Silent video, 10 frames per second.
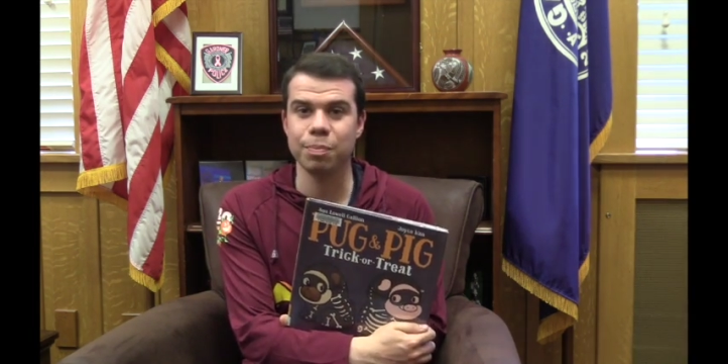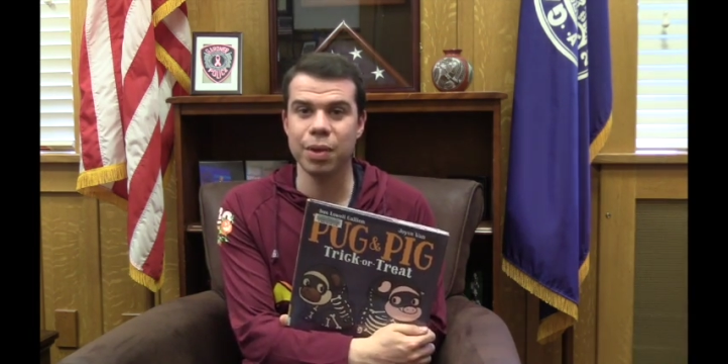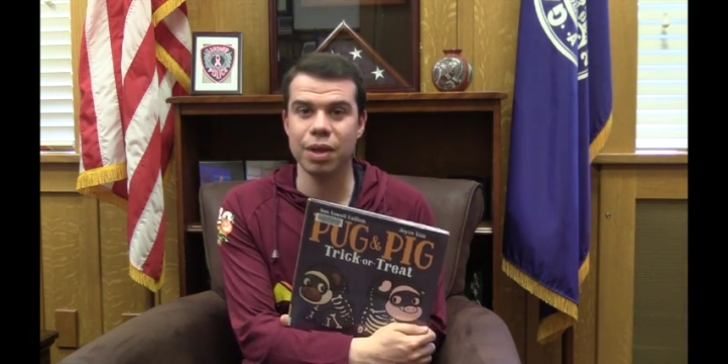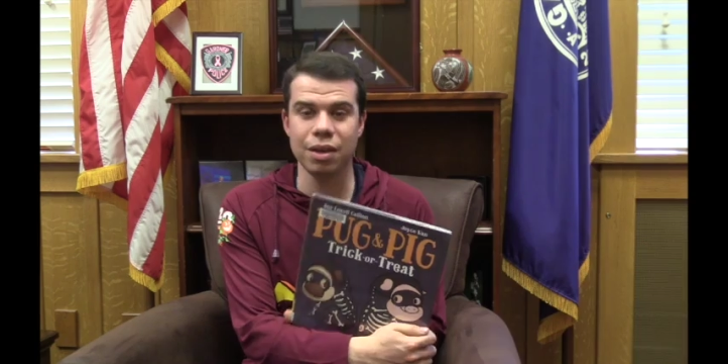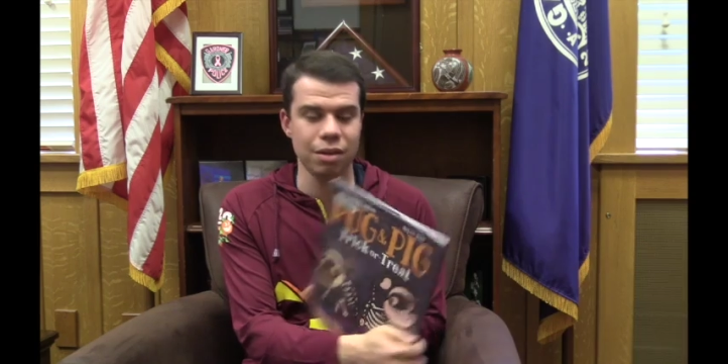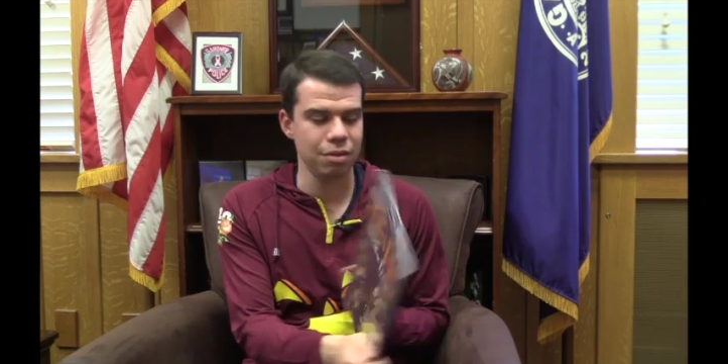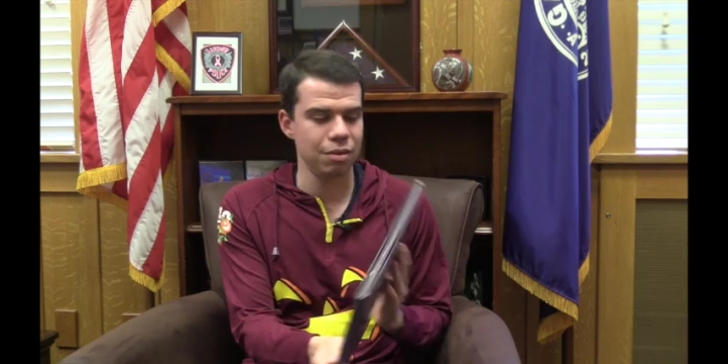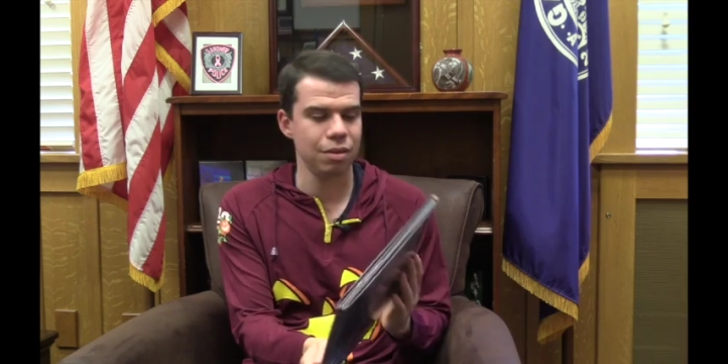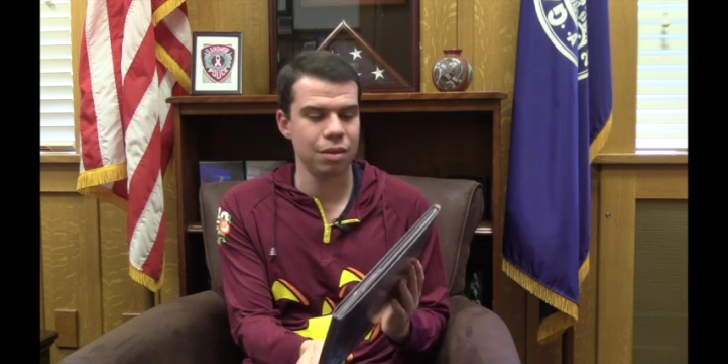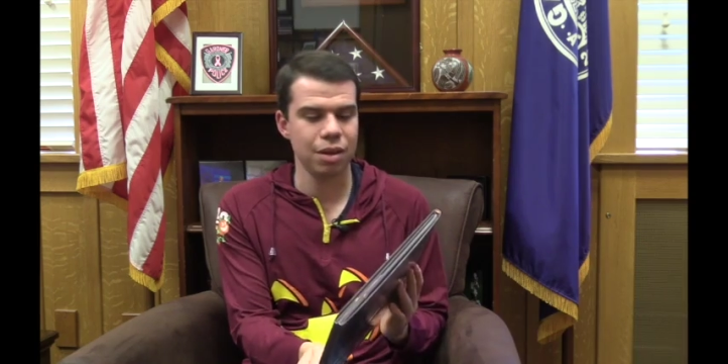
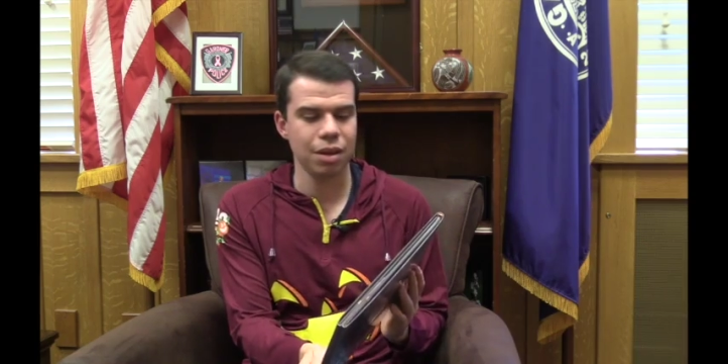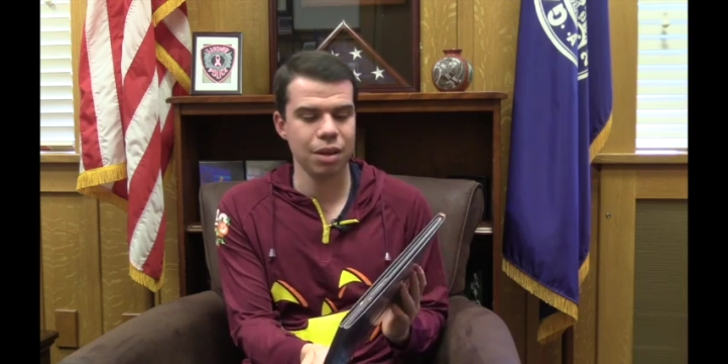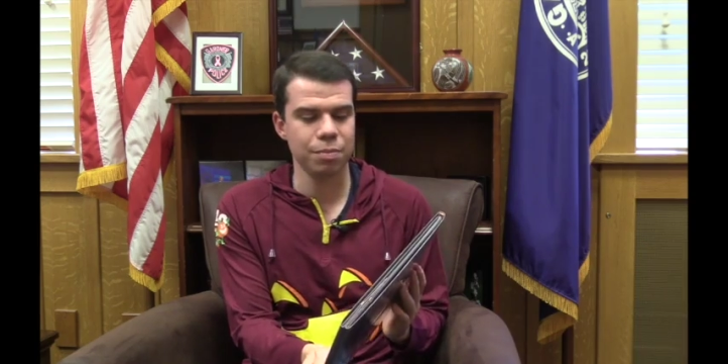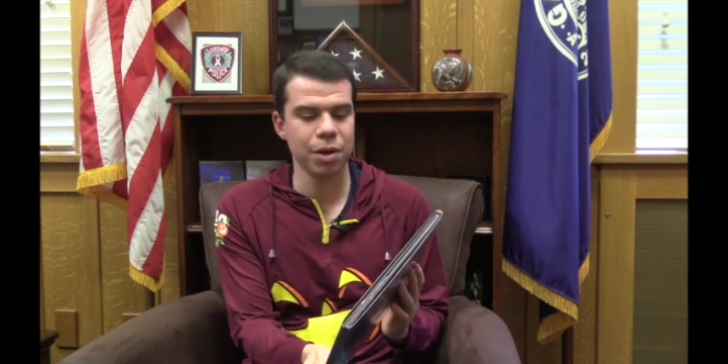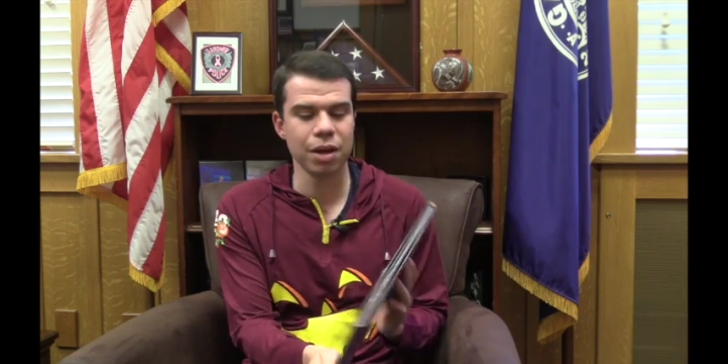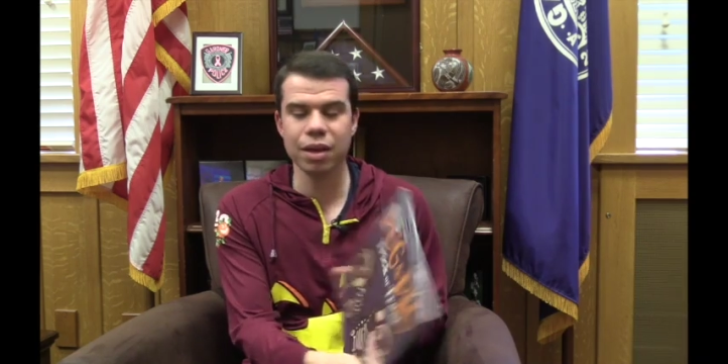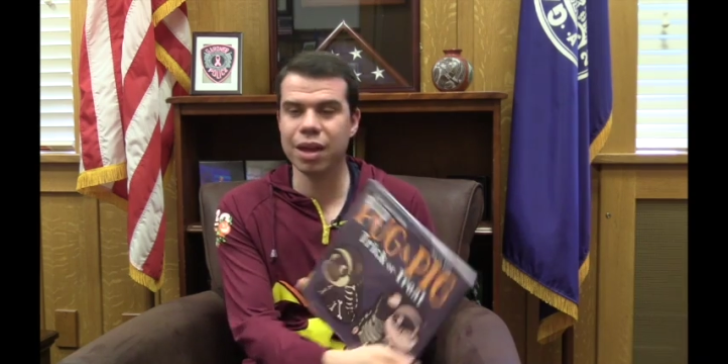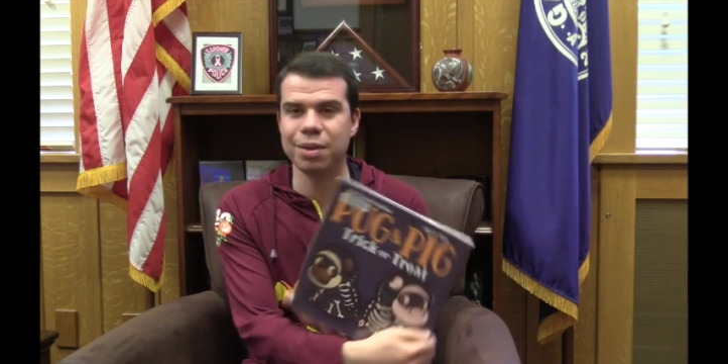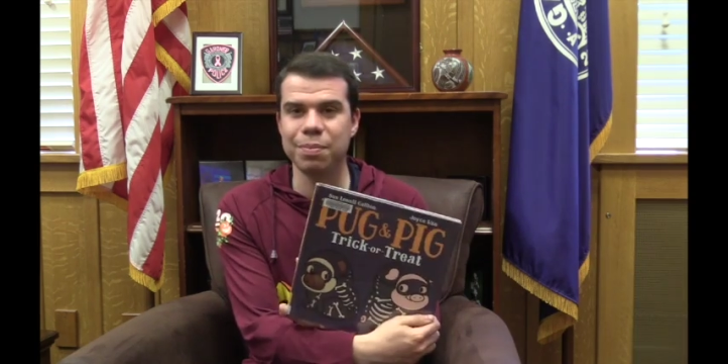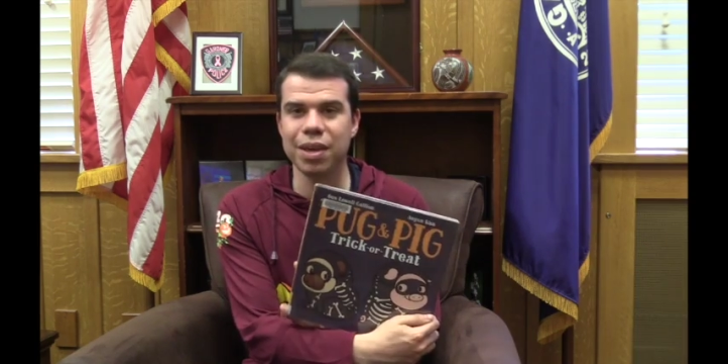Pug
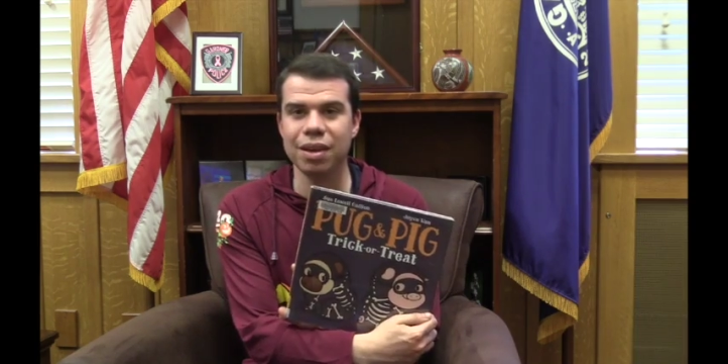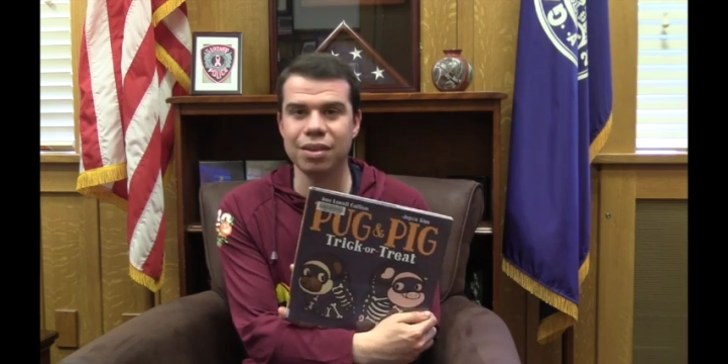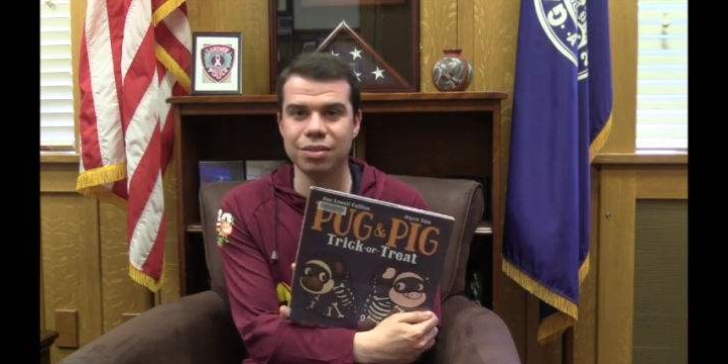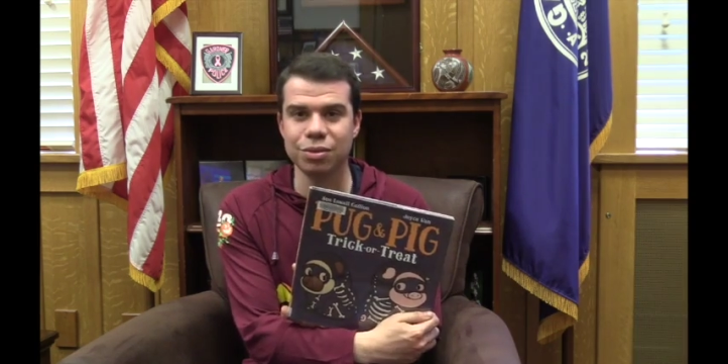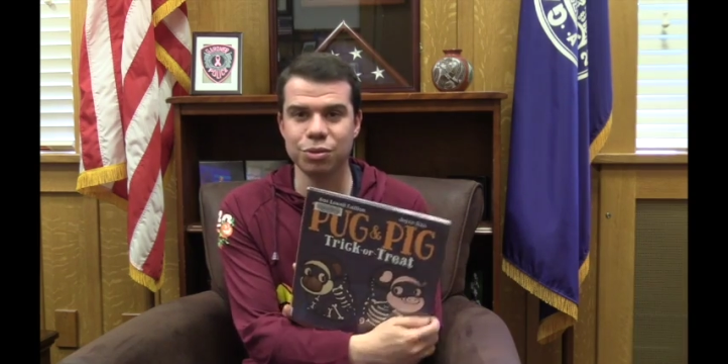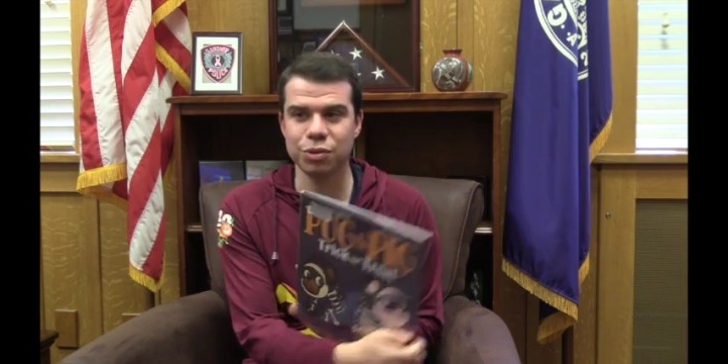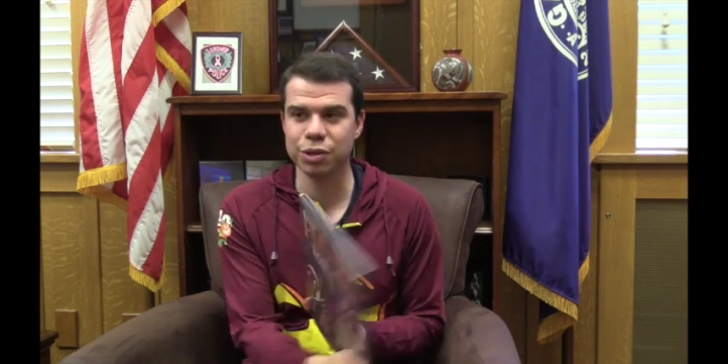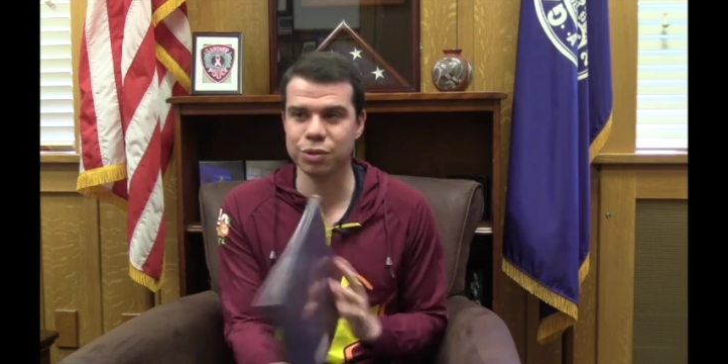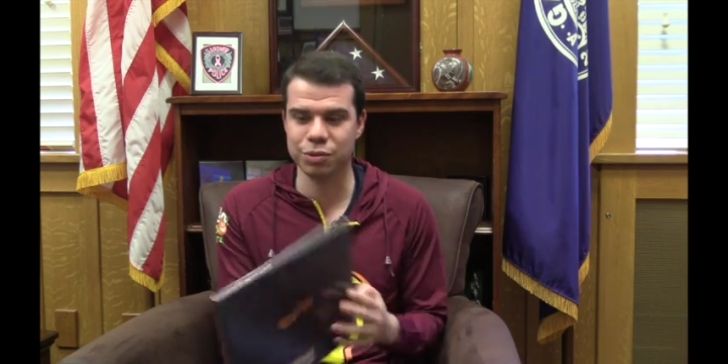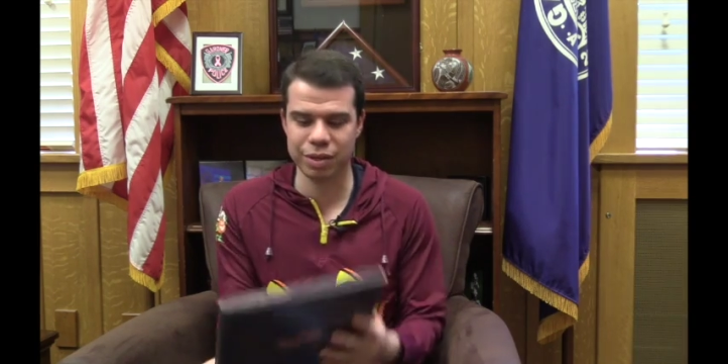and Pigs Trick
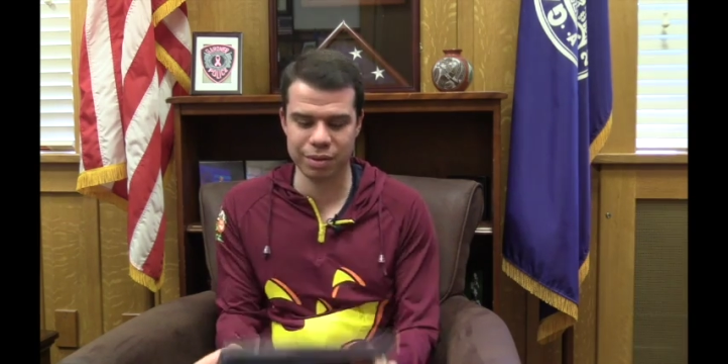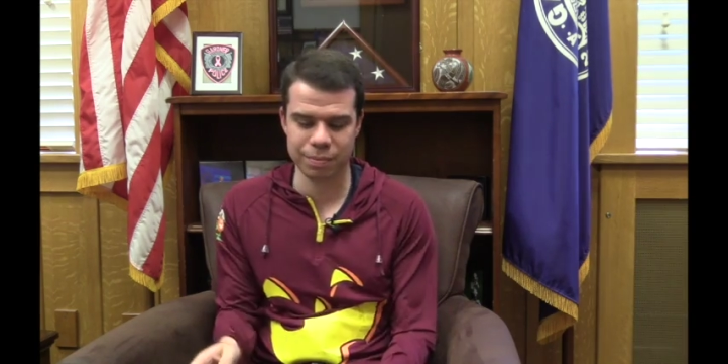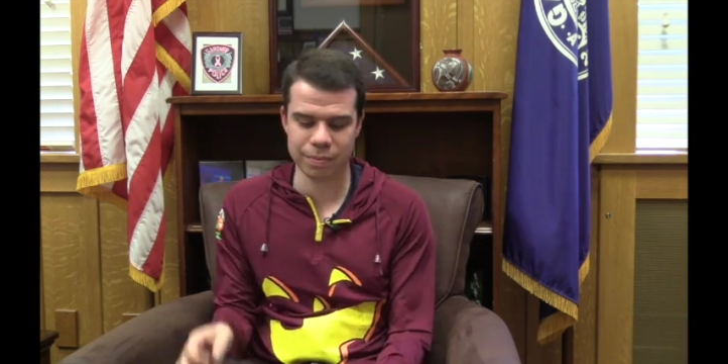or Treat.